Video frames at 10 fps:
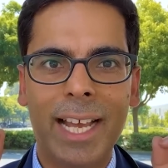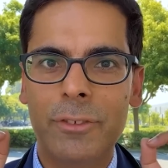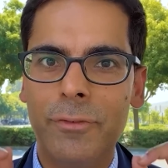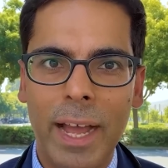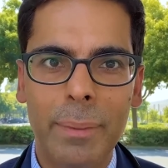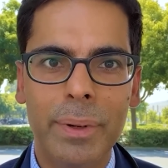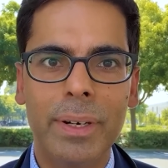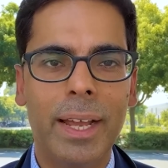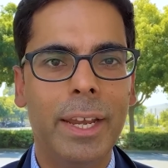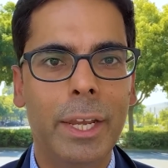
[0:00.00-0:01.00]
lacks
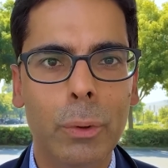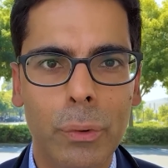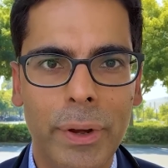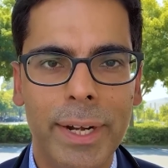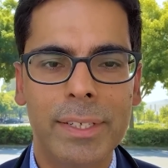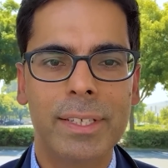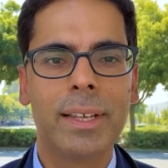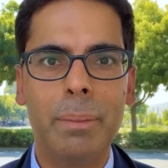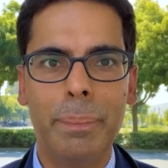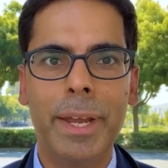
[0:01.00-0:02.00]
fiber and nutrients
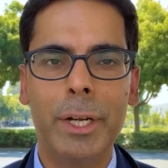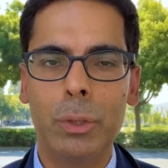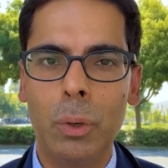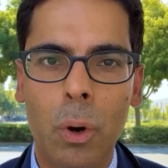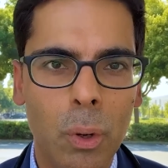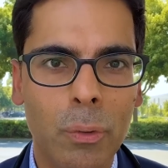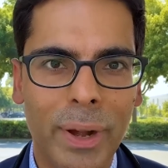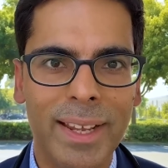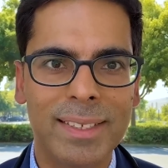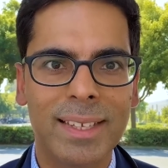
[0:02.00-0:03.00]
compared to whole
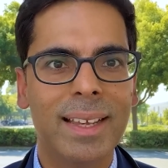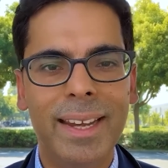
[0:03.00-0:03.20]
grains,